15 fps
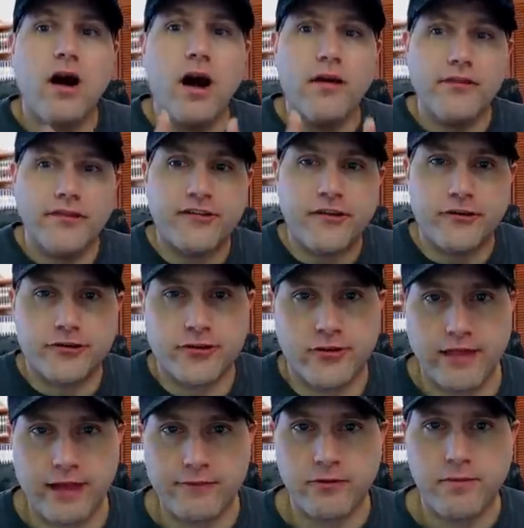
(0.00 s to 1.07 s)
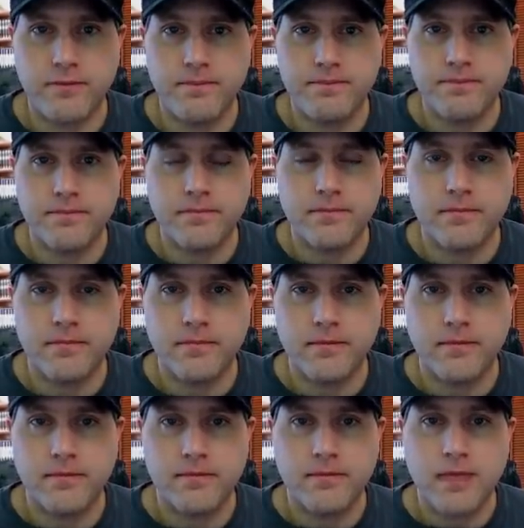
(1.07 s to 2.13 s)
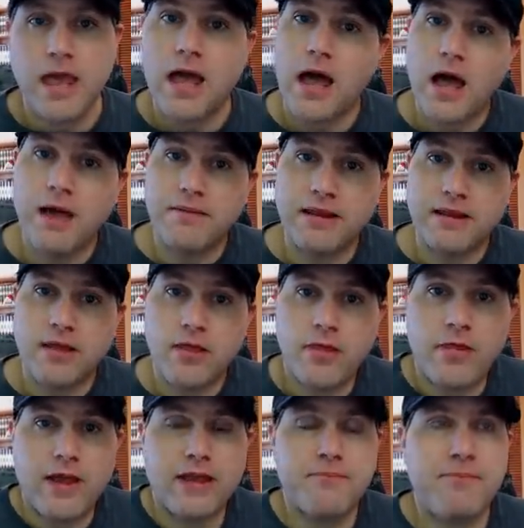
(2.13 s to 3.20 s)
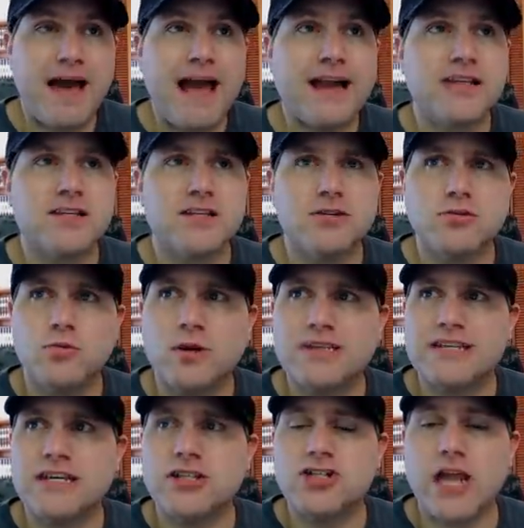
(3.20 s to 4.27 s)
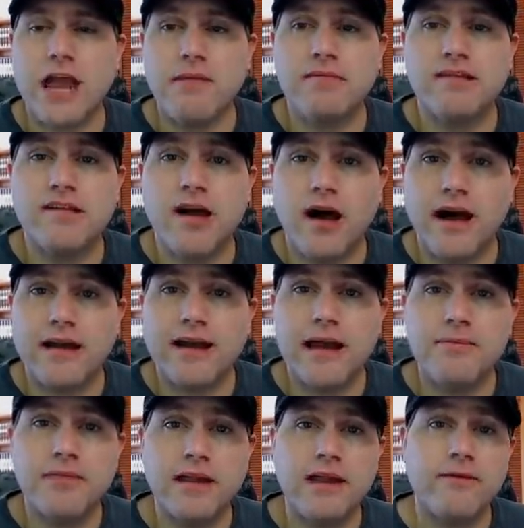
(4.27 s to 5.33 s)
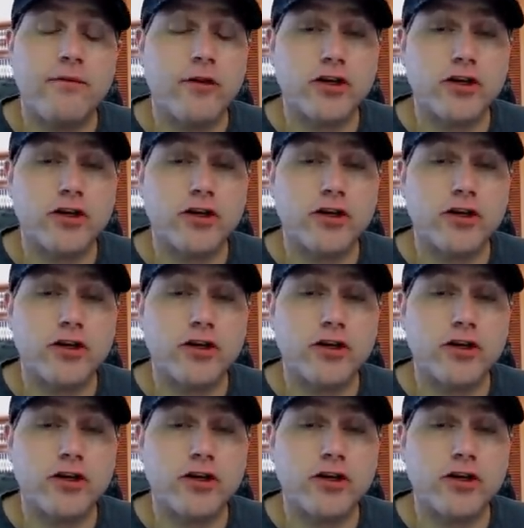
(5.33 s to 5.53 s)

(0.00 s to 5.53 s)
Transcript: on the social level. I mean, think back to was it James Gunn, I believe,